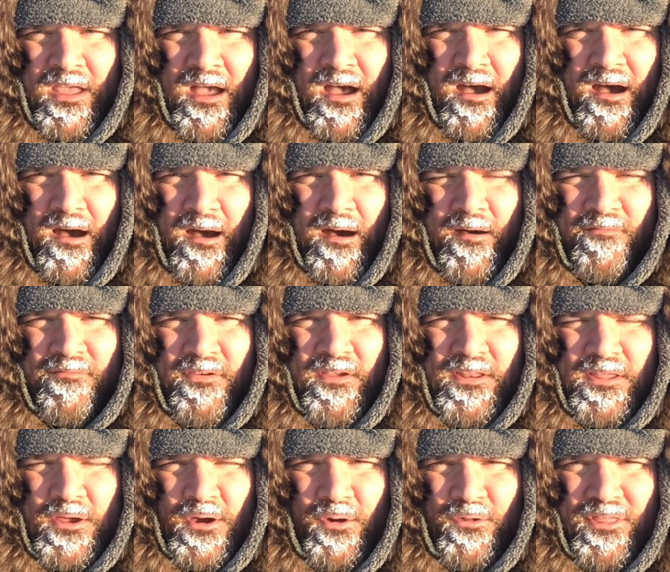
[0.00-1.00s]
a
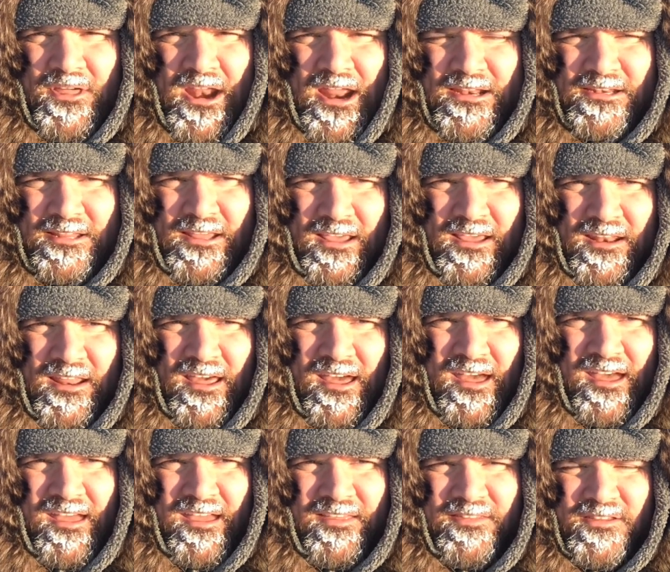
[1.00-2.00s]
video that I did
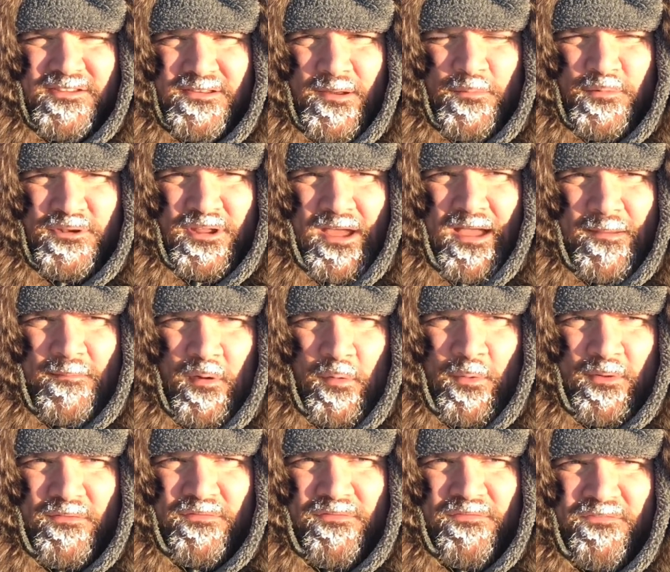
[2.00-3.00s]
in the summertime. I
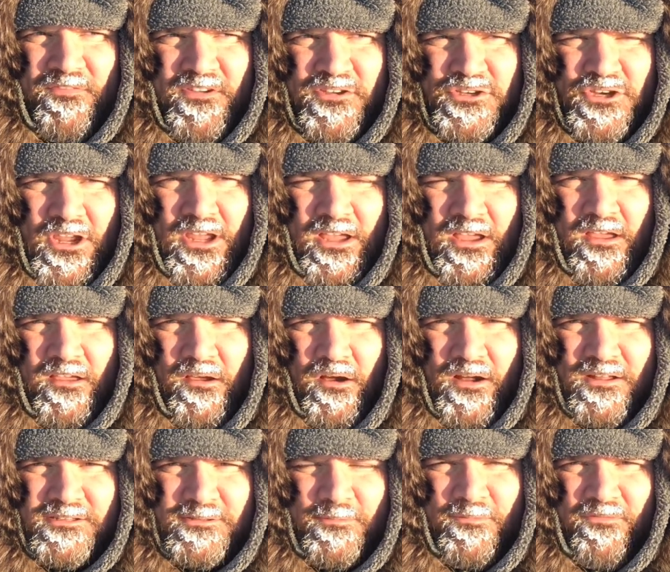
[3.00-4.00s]
went fishing,
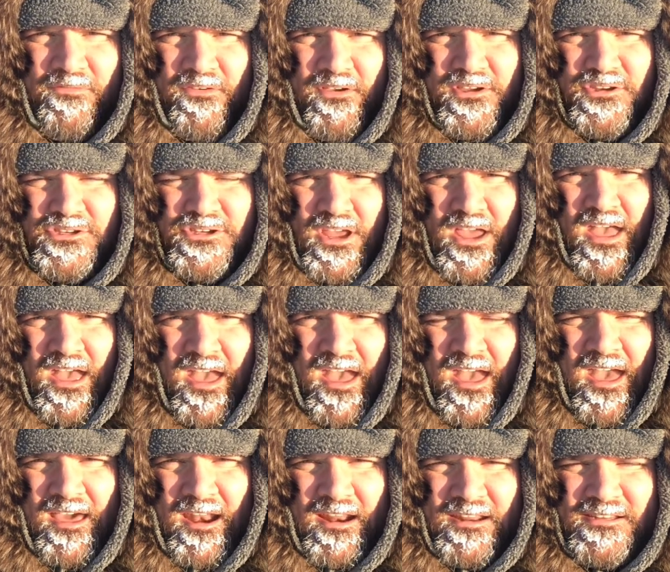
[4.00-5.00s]
caught some fish,
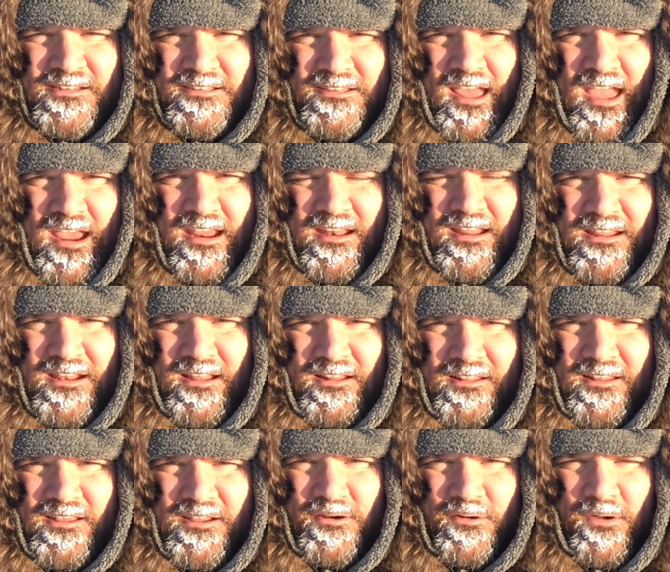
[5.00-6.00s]
and I stayed in a
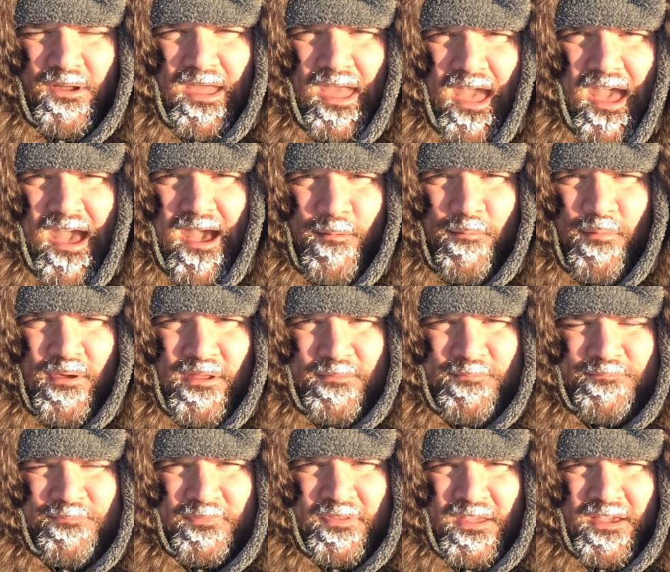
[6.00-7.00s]
little
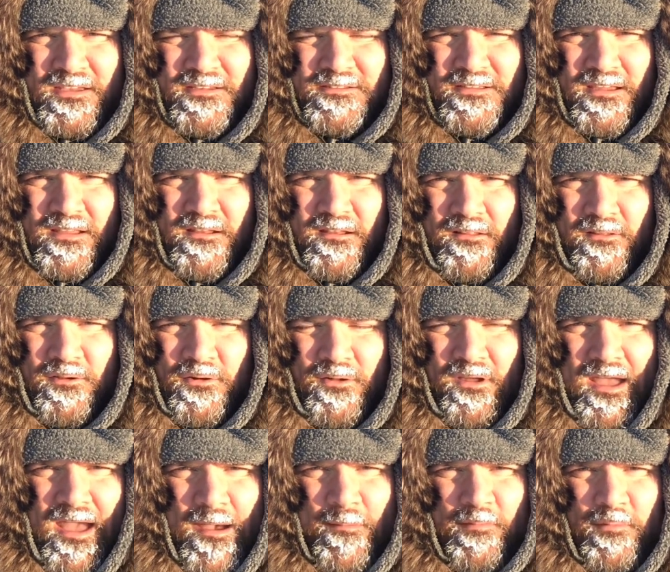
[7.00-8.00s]
cabin.
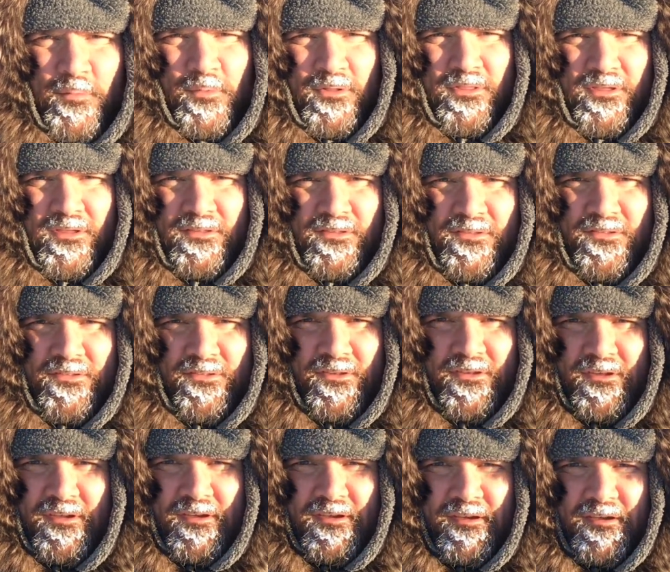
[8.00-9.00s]
Well, this
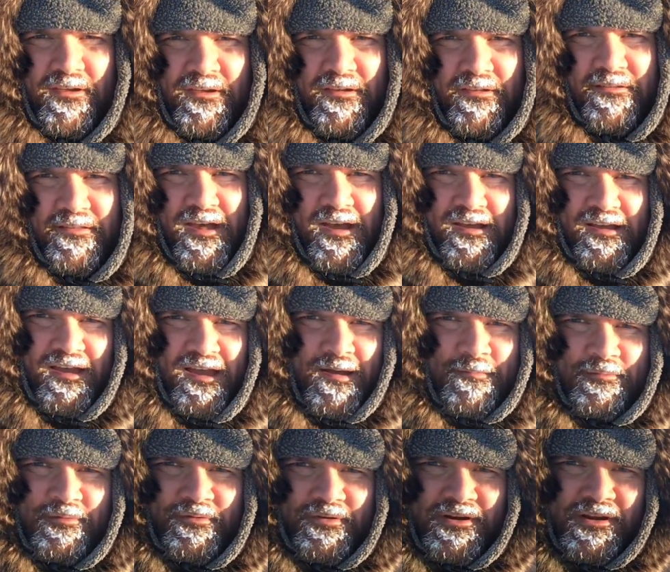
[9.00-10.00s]
is that
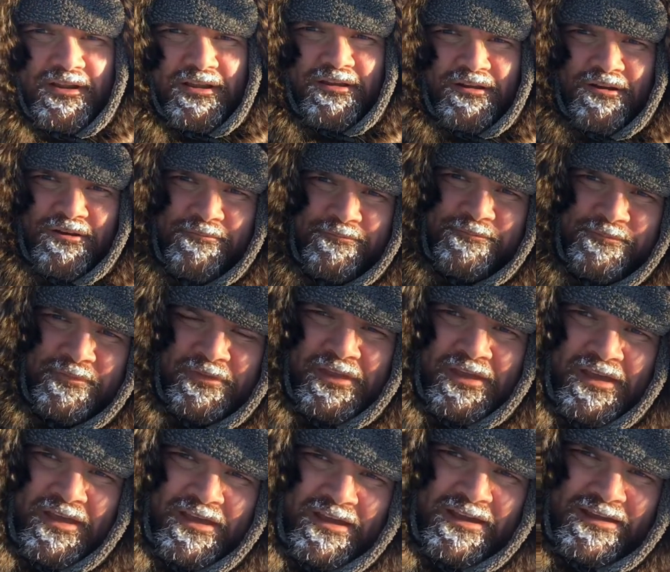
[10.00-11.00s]
cabin right here
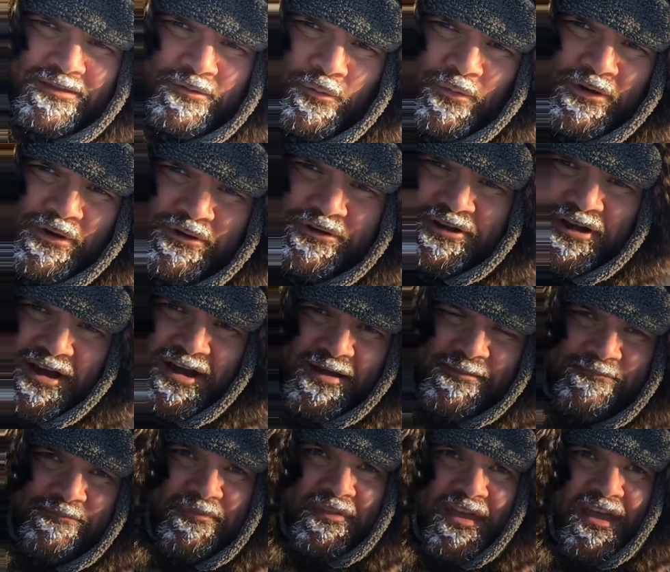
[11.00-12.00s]
in the
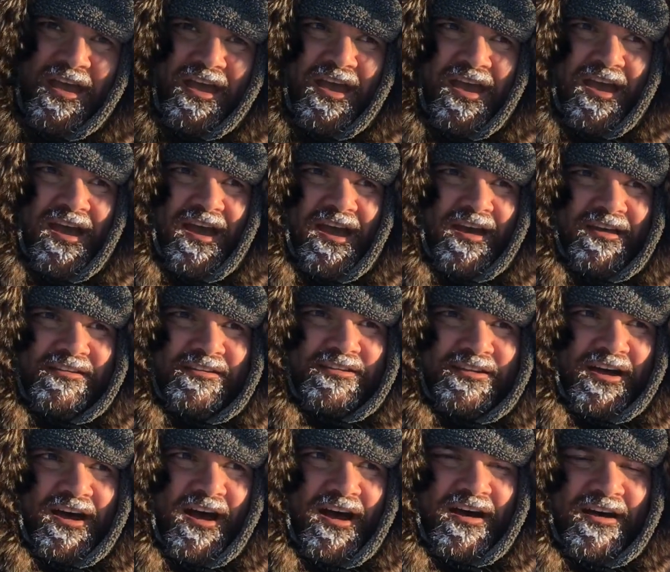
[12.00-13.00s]
wintertime,
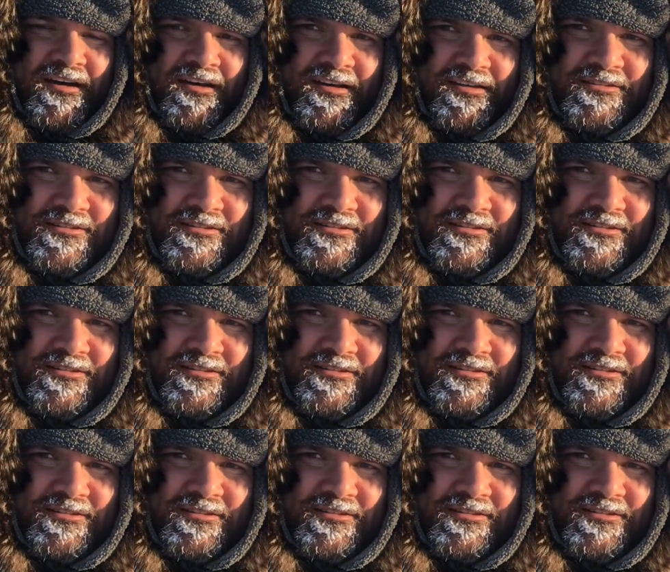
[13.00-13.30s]
and I'll